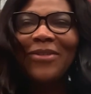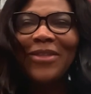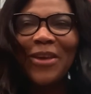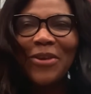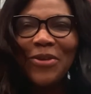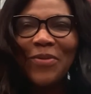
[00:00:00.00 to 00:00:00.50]

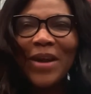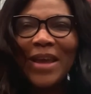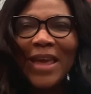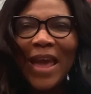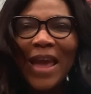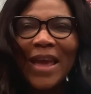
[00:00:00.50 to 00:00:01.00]
Thank you
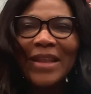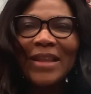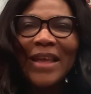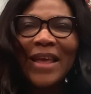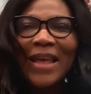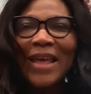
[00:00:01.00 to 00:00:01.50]

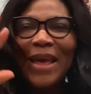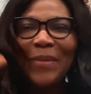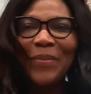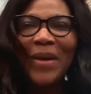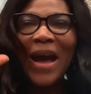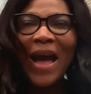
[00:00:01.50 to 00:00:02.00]
again,
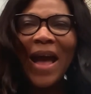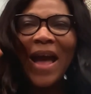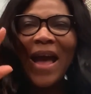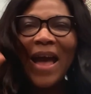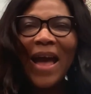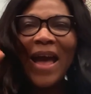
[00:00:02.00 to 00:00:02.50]
and
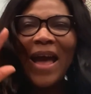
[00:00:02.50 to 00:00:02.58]
bye.